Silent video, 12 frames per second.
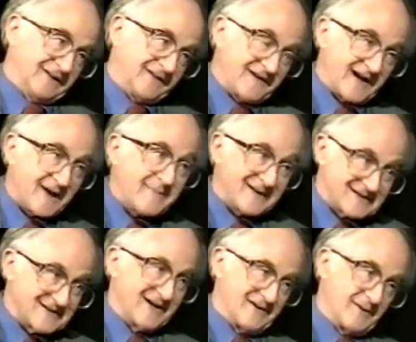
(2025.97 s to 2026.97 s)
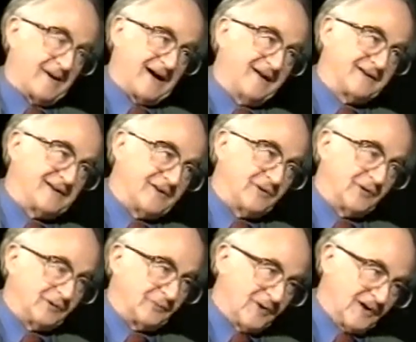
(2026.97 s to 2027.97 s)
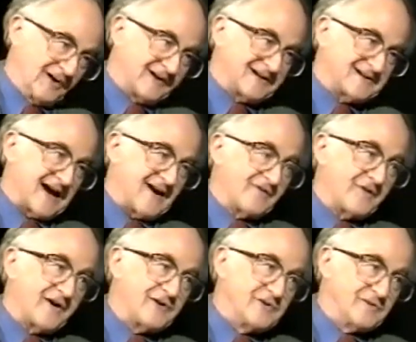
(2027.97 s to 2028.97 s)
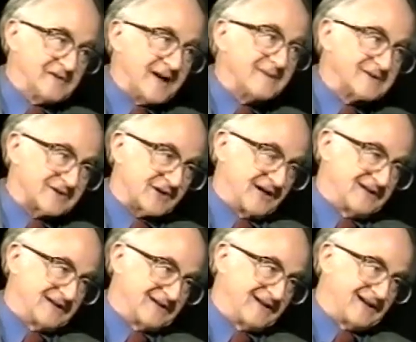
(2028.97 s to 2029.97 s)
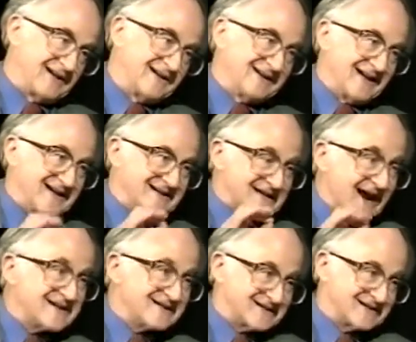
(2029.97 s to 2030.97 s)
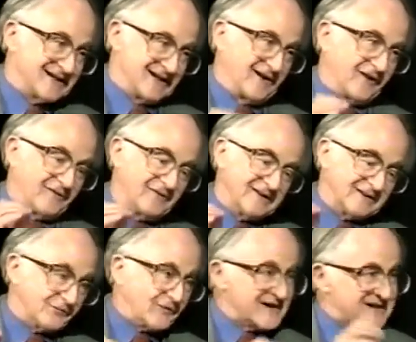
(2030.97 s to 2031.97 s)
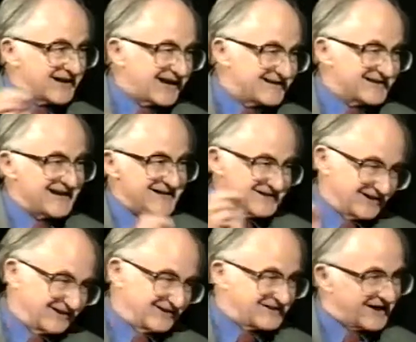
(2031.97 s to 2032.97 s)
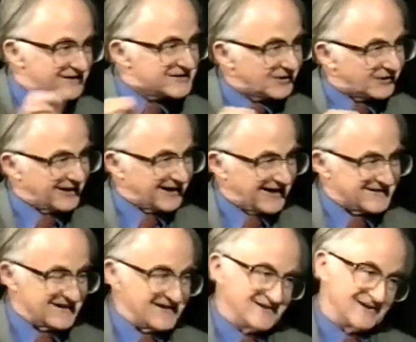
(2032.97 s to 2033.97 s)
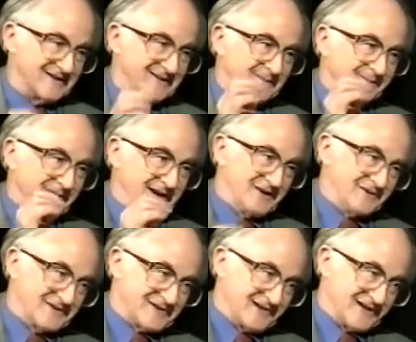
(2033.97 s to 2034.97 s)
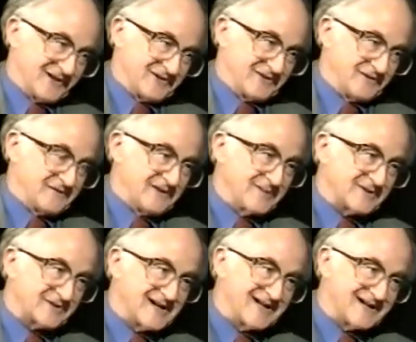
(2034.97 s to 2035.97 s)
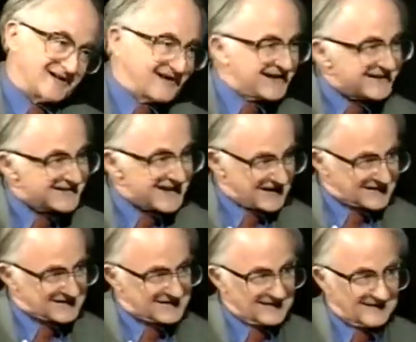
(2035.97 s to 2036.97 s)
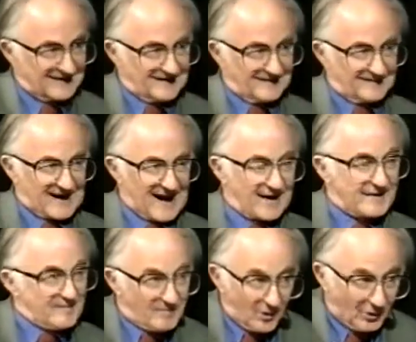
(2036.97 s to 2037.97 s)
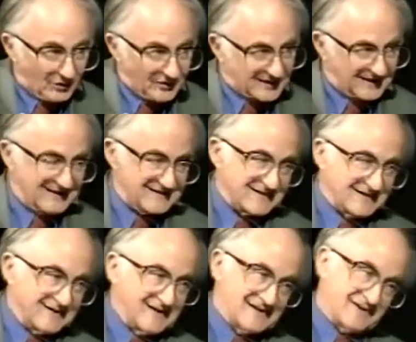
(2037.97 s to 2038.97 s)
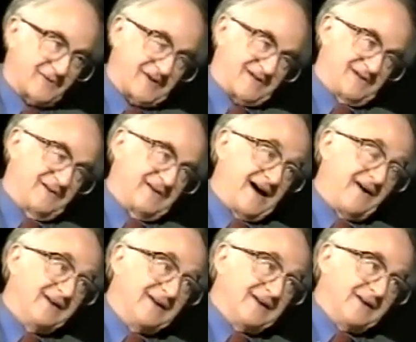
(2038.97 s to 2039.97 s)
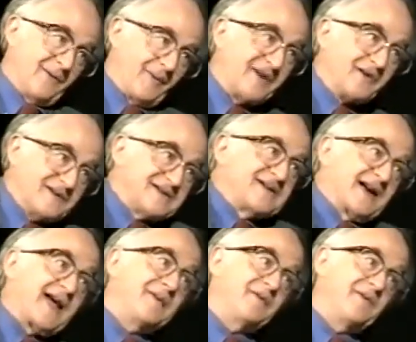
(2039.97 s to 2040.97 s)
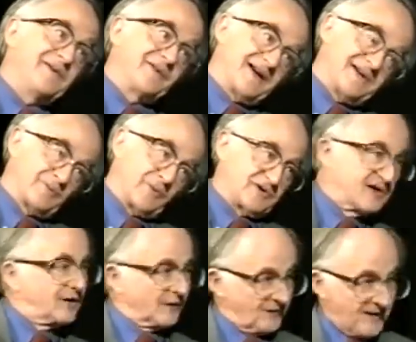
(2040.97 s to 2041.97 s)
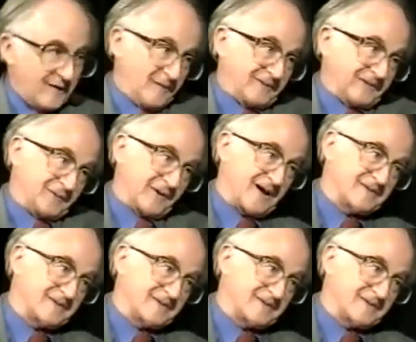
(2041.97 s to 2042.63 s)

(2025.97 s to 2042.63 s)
And the thing I'm uncertain about in your work is how far you've demonstrated the intensity of racialization and territorialization in the research. You've demonstrated that it exists, but how important it is a question. Now, one of the reasons I came to feel that is watching your film, because